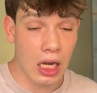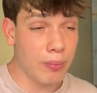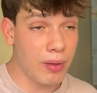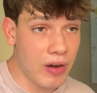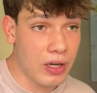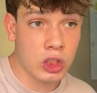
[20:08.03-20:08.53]
I'd
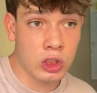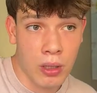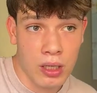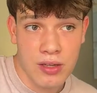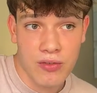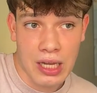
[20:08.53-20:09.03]
be very
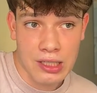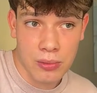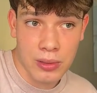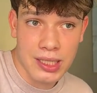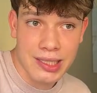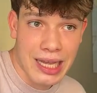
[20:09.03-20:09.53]
surprised if
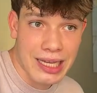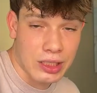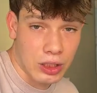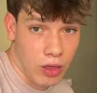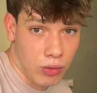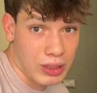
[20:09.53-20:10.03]
Gasperini stays
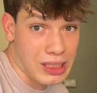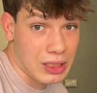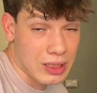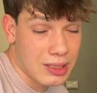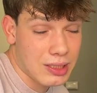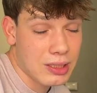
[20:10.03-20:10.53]
here 3
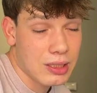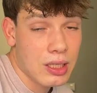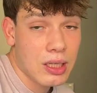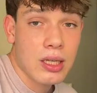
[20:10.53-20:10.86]
years.